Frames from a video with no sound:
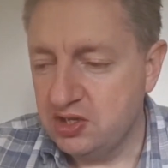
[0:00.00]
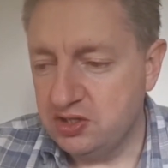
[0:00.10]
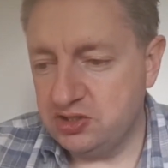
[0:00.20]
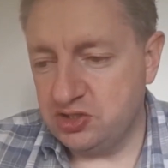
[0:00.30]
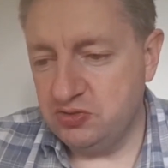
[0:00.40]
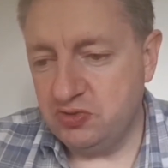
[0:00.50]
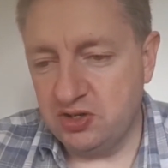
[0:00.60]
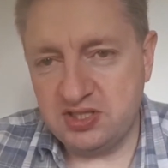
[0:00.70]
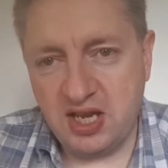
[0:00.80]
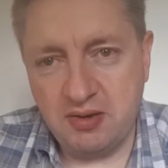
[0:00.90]
is you've
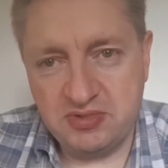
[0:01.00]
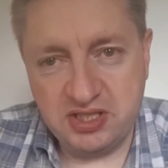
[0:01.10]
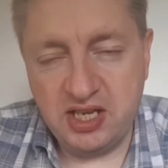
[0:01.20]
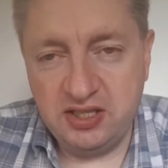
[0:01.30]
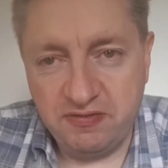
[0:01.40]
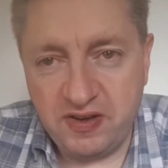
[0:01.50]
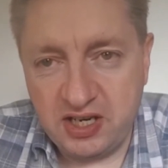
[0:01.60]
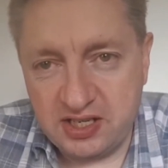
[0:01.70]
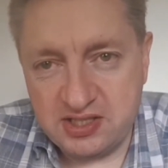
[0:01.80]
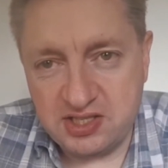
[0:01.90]
got time to get your
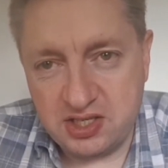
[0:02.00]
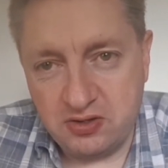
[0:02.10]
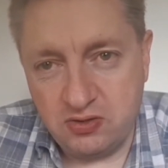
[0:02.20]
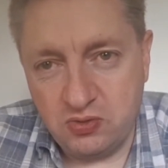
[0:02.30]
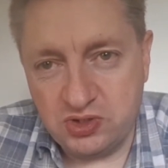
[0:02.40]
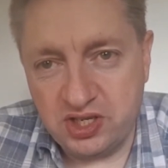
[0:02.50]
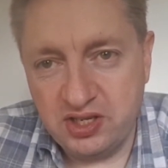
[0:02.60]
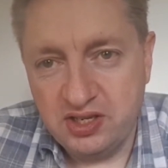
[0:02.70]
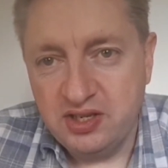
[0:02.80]
finances in order.